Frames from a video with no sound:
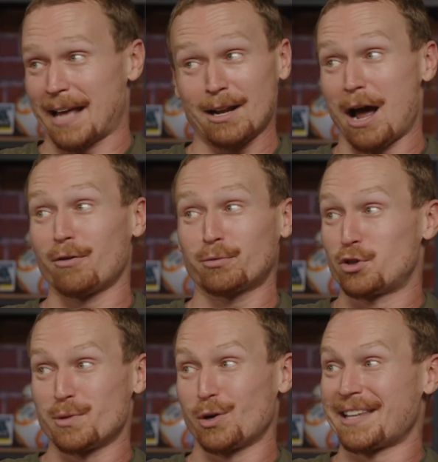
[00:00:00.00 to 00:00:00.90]
I don't know how
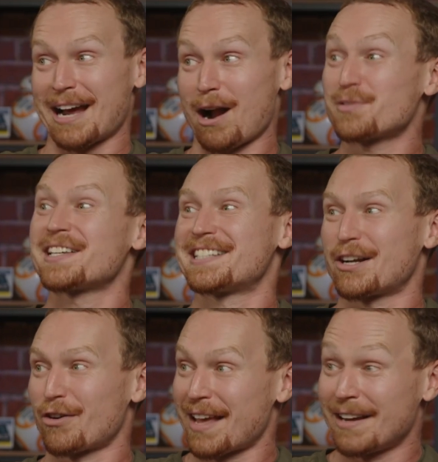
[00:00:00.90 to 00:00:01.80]
humanoid they are. How
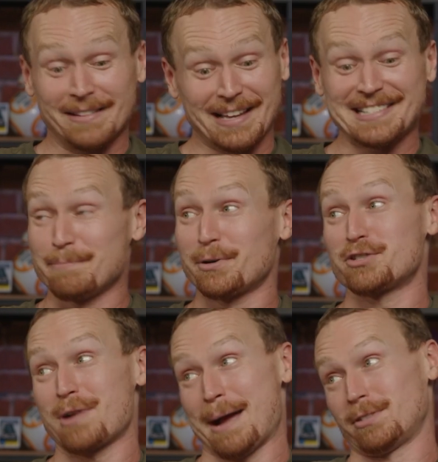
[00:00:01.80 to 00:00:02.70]
sentient are they? They seem pretty
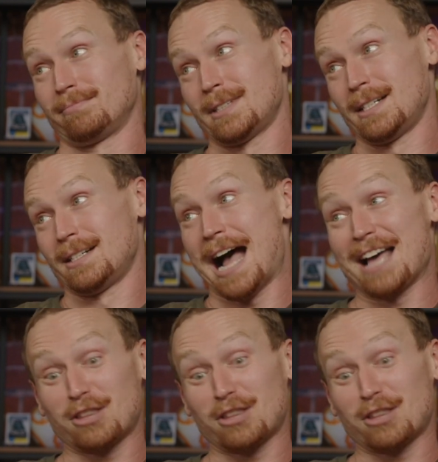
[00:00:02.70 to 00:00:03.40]
trapped. True. I